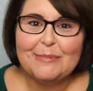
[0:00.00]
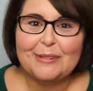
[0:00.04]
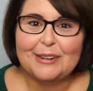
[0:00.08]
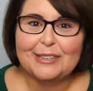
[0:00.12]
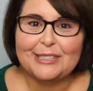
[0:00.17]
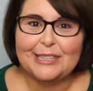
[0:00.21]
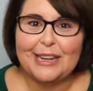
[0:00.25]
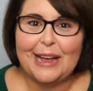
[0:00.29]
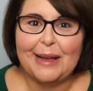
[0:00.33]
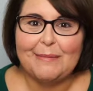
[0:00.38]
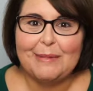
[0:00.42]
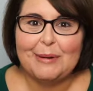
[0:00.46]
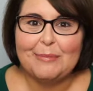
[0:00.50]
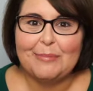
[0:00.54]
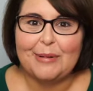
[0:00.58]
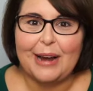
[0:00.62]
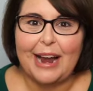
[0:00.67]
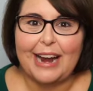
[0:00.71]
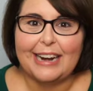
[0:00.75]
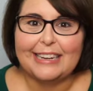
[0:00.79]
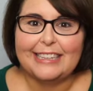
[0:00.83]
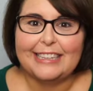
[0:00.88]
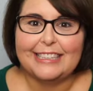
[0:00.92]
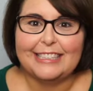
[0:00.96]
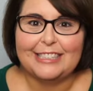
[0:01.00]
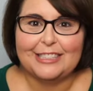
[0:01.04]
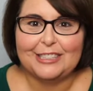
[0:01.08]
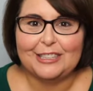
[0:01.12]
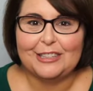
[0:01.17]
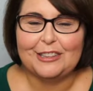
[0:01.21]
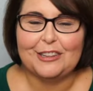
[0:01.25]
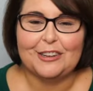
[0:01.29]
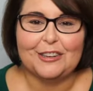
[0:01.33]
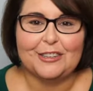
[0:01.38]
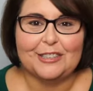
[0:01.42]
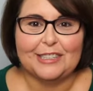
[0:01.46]
more time and practice
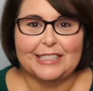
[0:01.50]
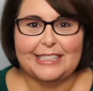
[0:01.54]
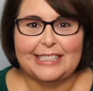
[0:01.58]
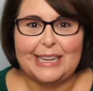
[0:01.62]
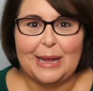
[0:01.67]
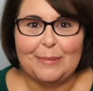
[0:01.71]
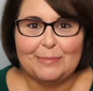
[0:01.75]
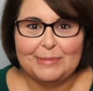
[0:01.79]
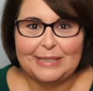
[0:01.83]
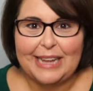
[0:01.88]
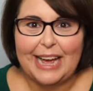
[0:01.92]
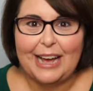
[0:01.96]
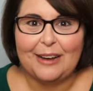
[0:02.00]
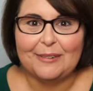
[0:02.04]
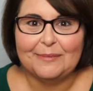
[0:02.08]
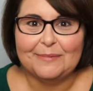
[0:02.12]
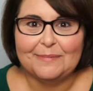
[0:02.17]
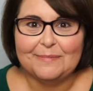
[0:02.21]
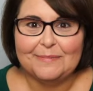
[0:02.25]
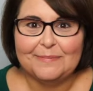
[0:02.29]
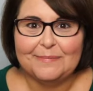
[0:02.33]
to learn to step down.